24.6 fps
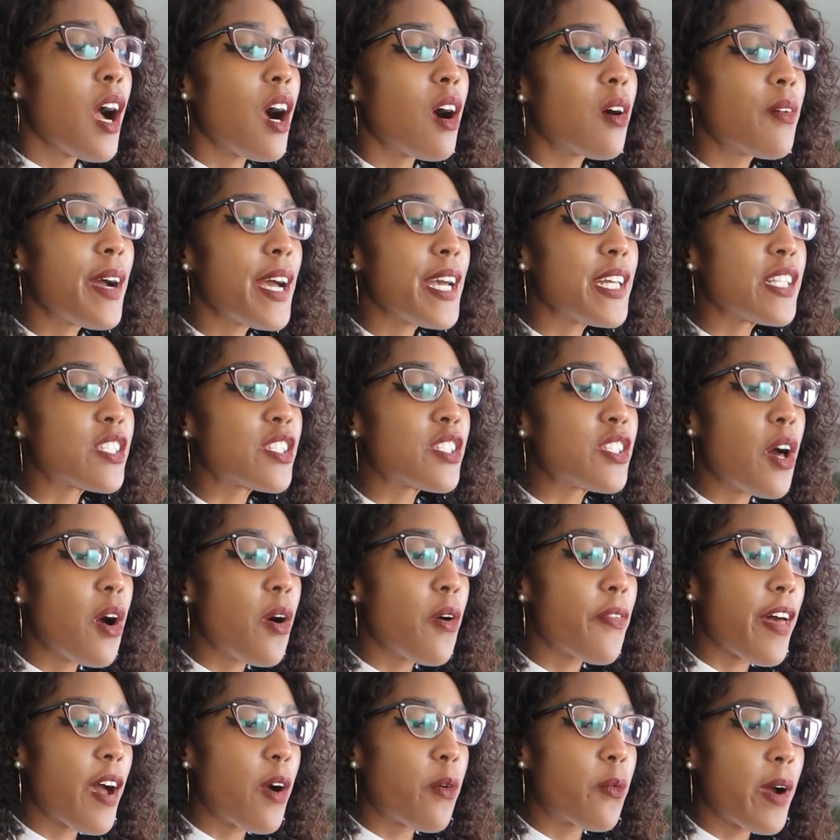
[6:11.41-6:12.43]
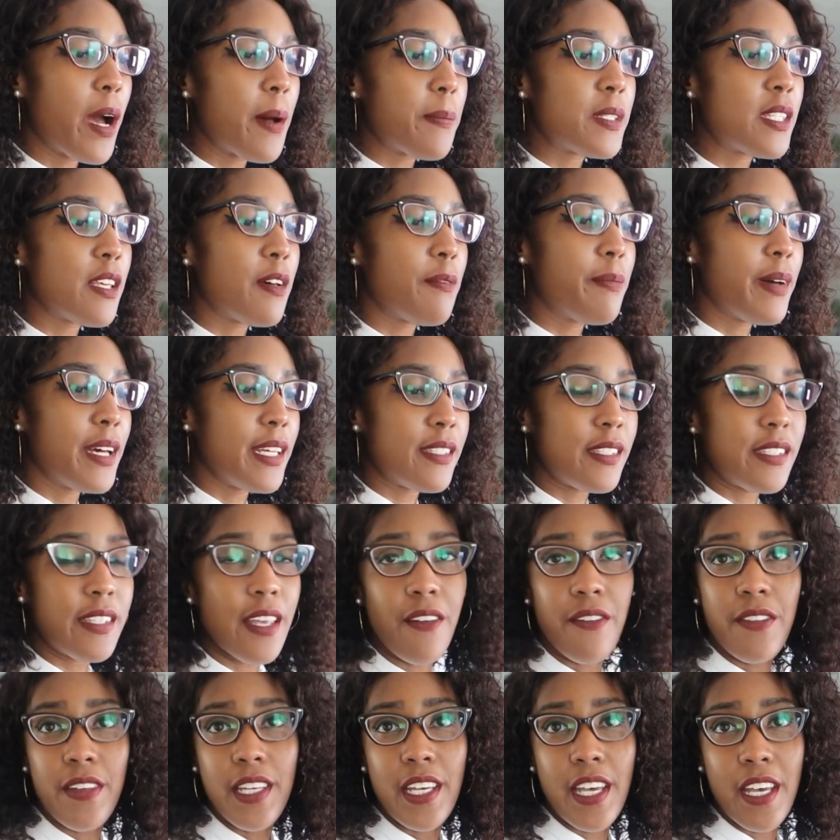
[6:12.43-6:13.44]
All right, so that wraps up my
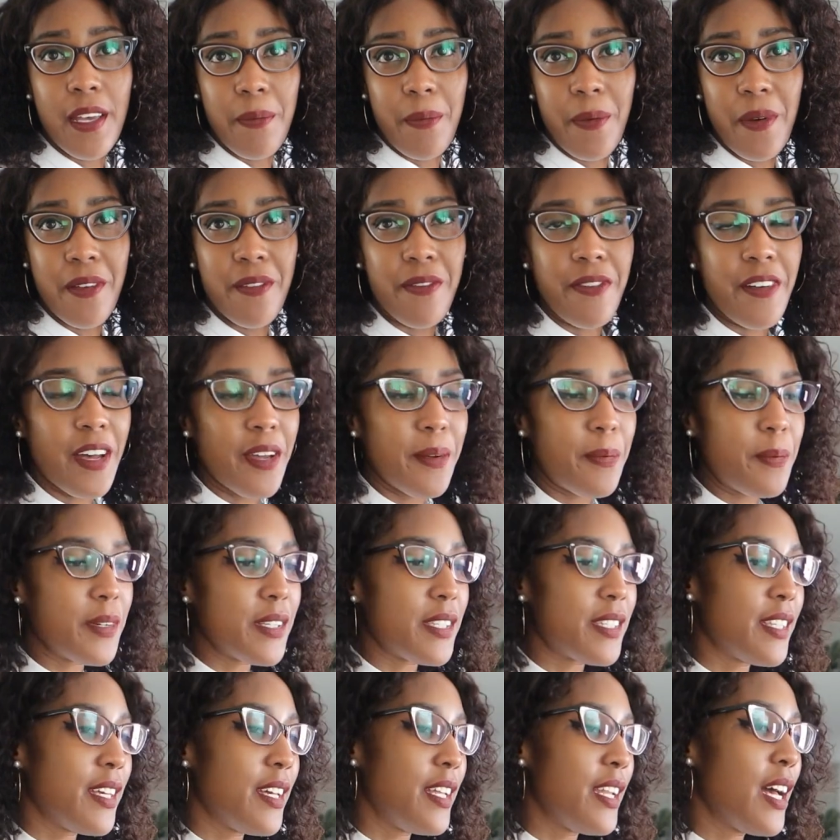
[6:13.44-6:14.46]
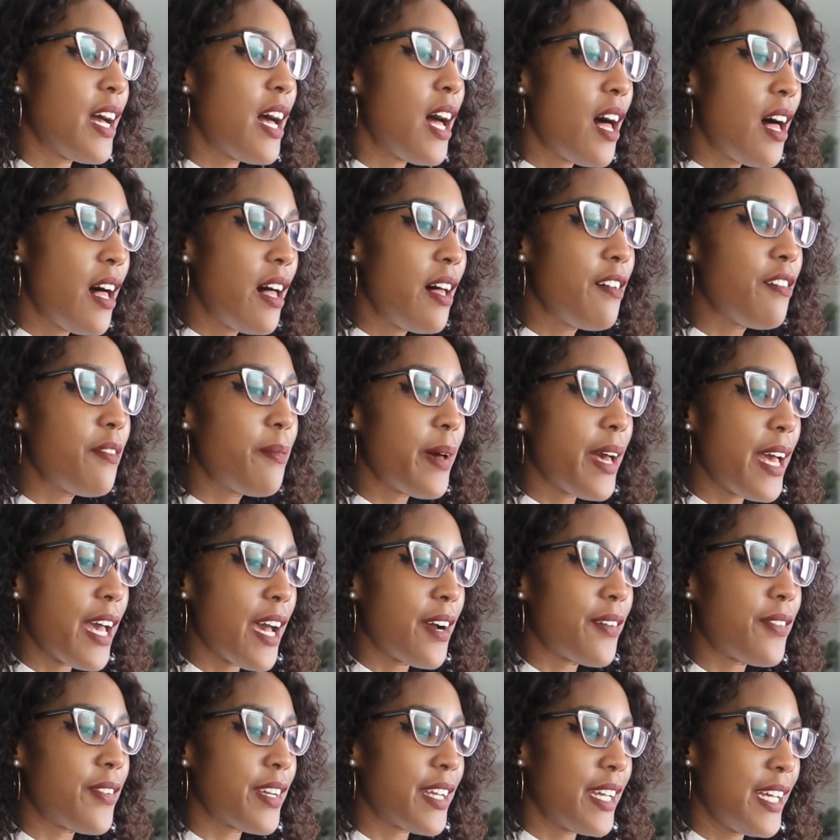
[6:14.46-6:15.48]
78.5% of my
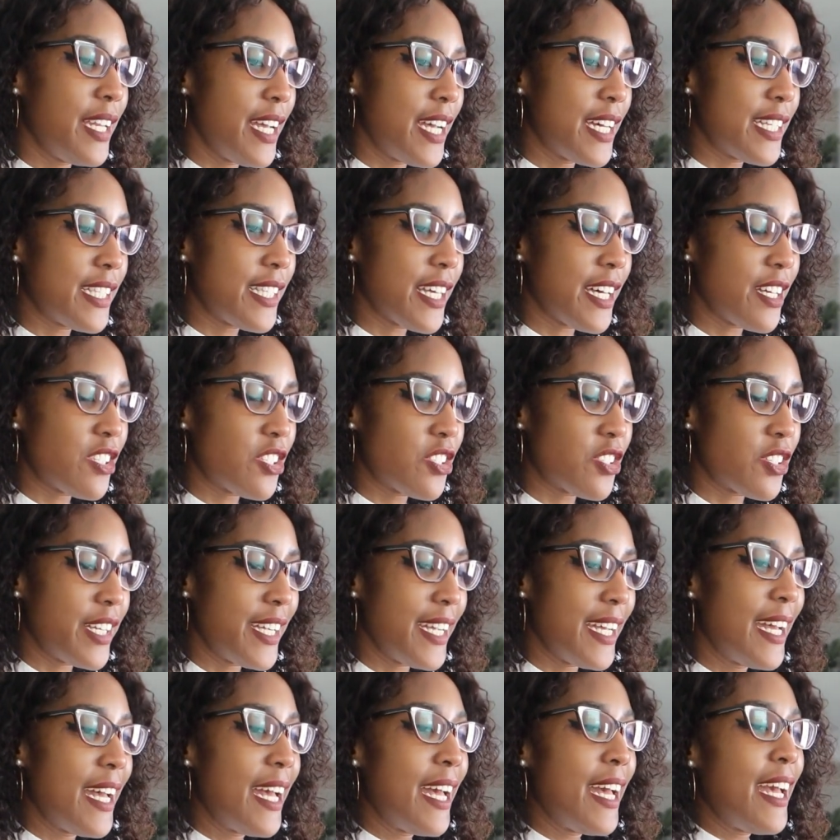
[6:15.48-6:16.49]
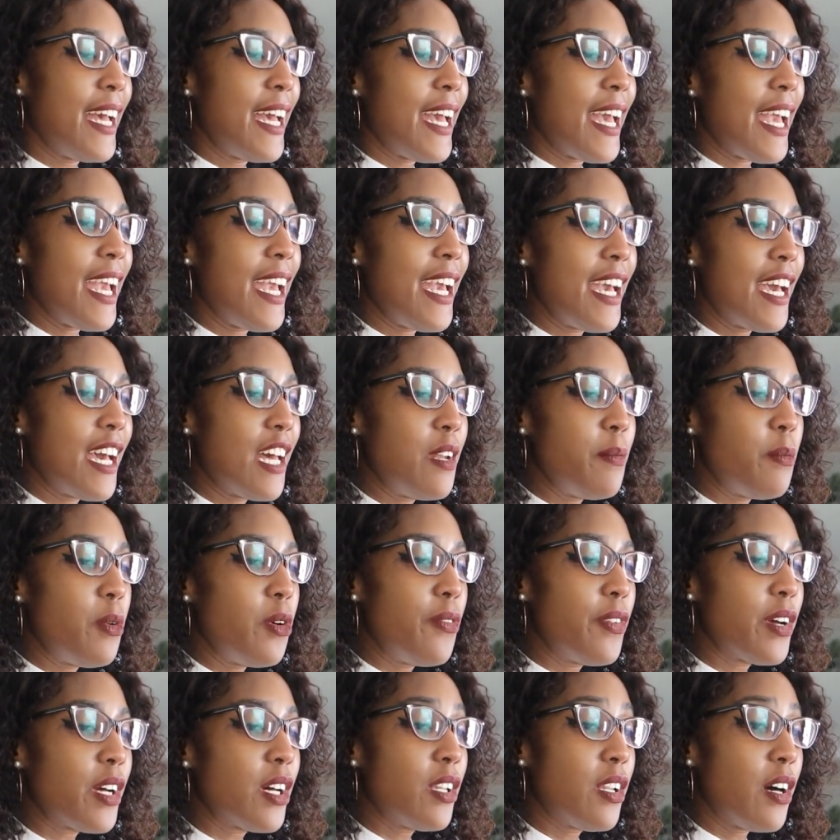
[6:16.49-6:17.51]
African ancestry. And
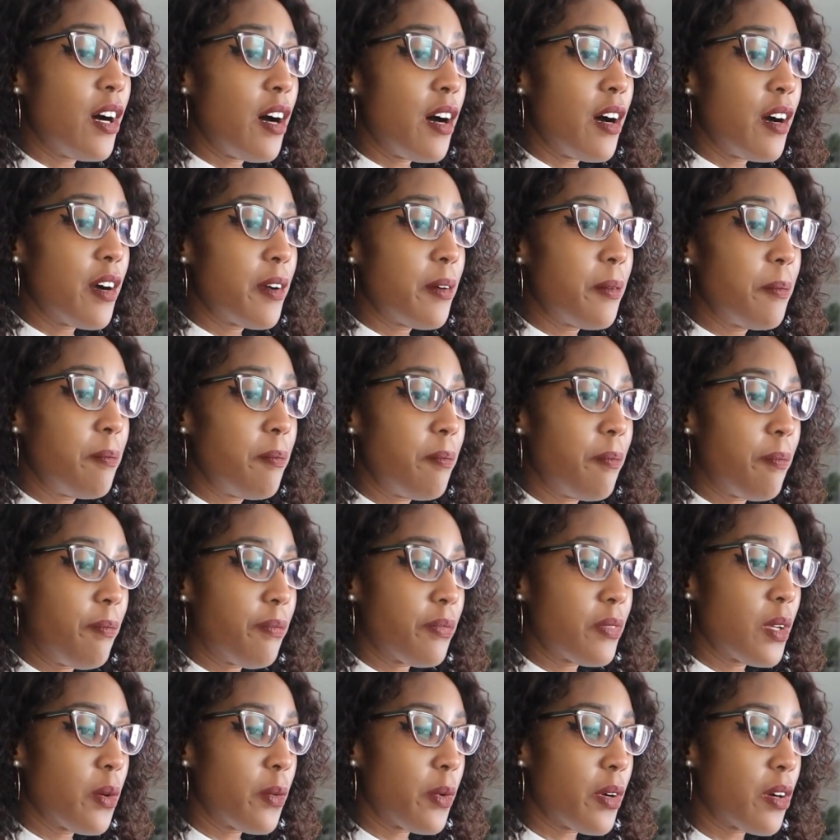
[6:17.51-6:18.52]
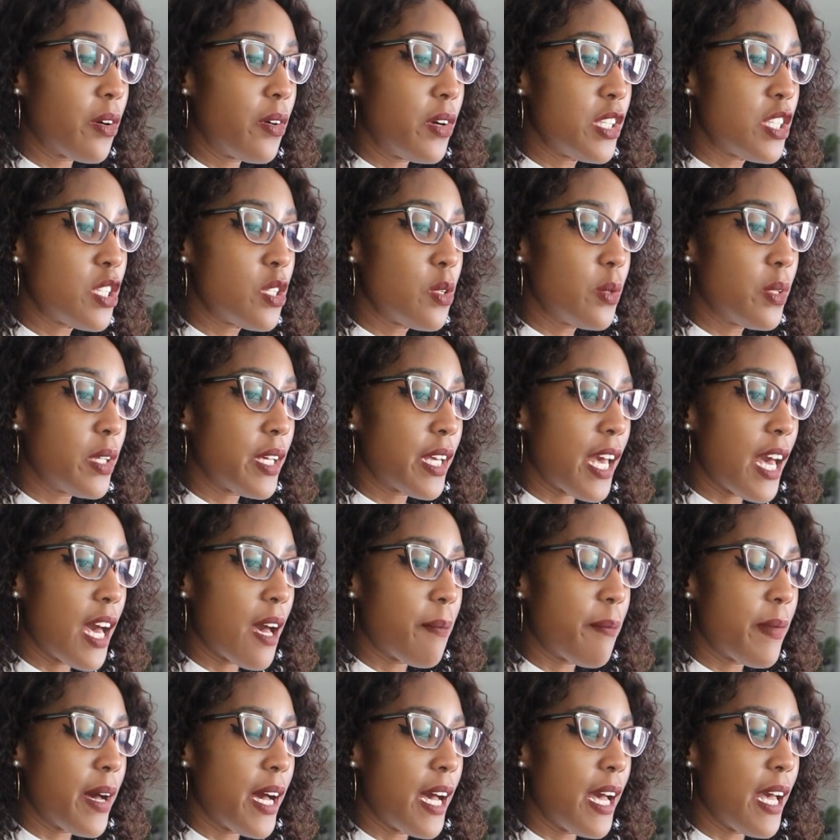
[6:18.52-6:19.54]
moving along, we're going to look
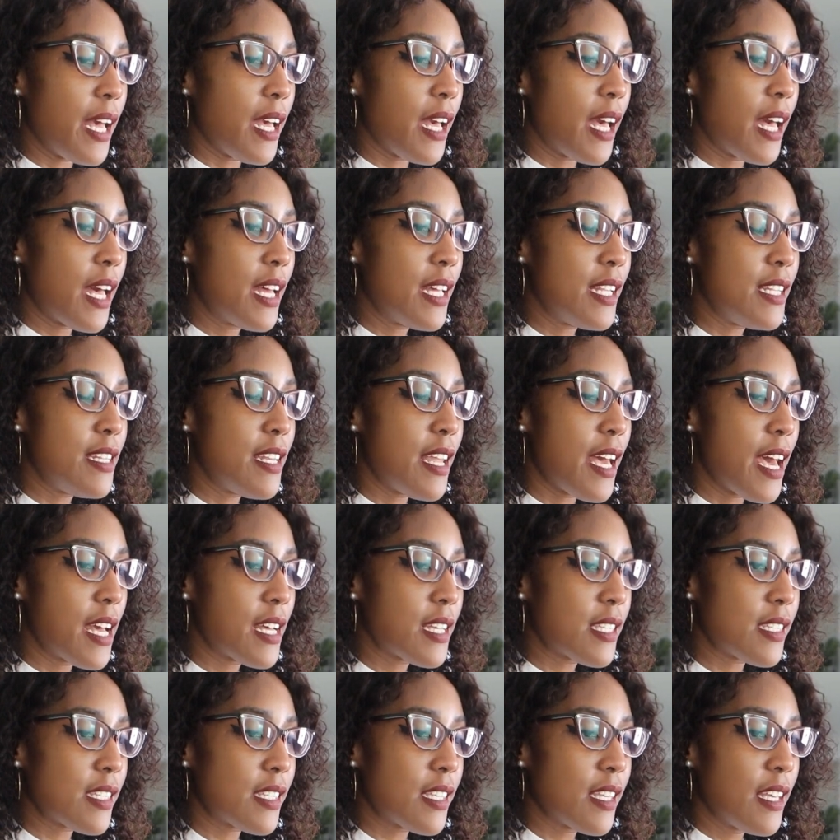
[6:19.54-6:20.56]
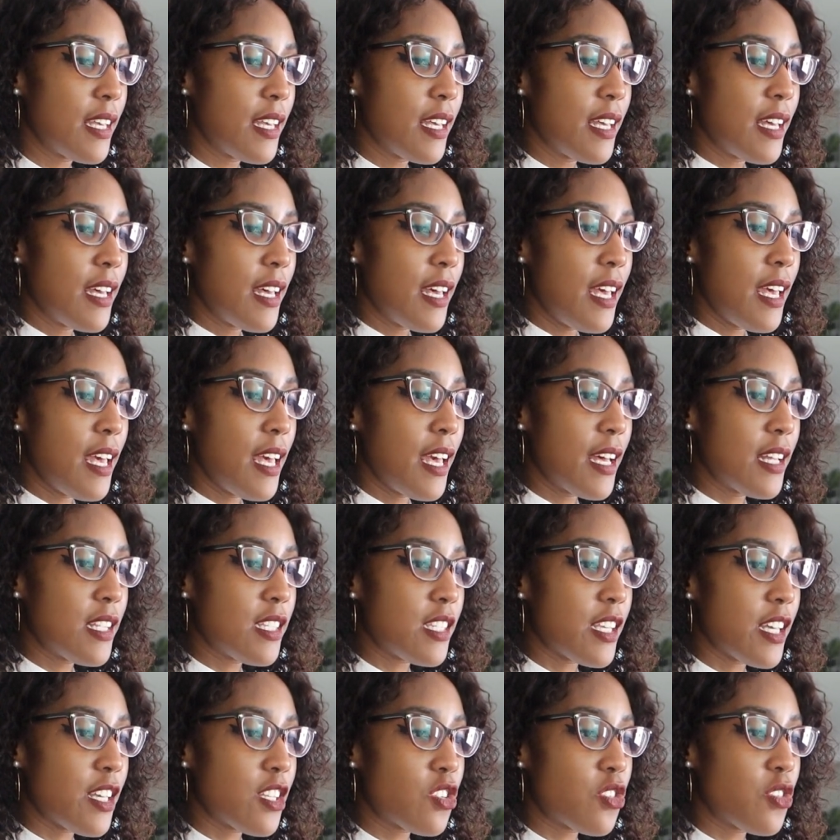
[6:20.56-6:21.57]
at my next
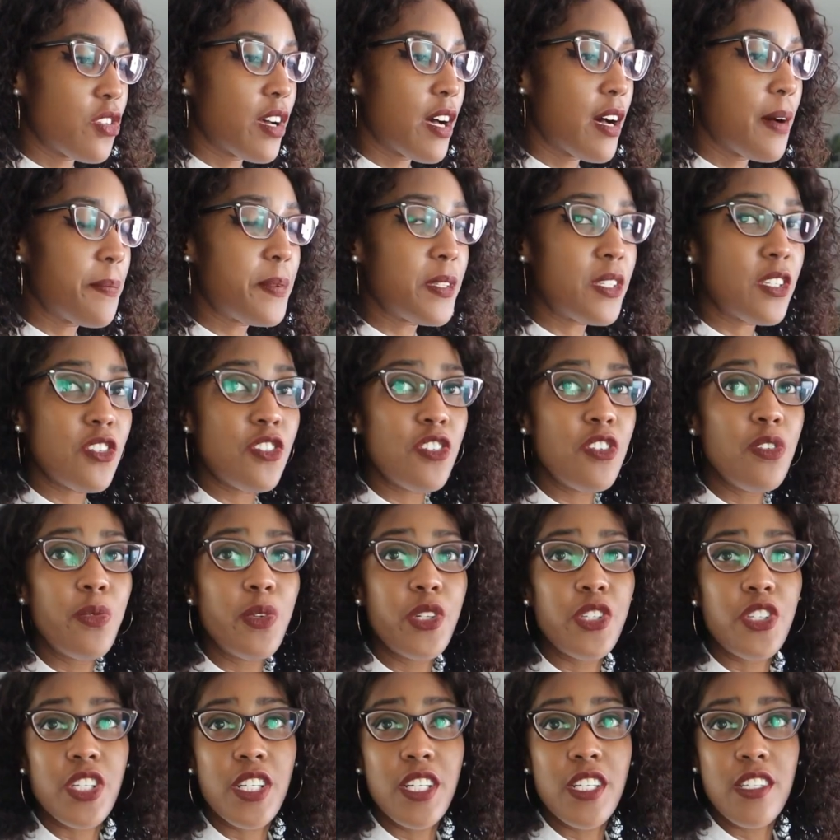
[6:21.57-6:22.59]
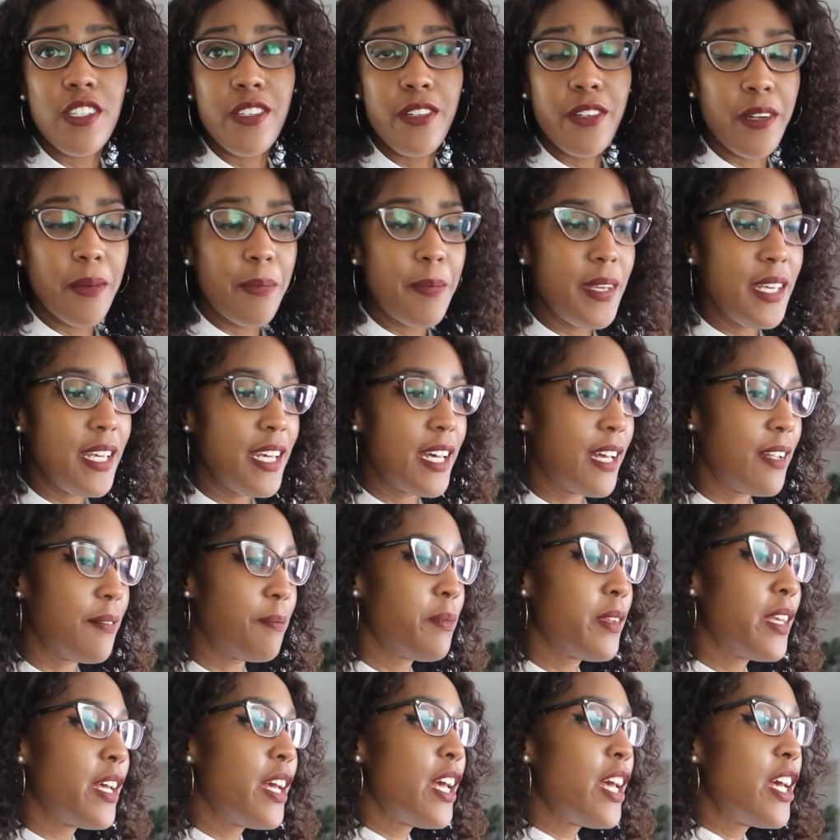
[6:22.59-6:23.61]
ancestry composition, which is European.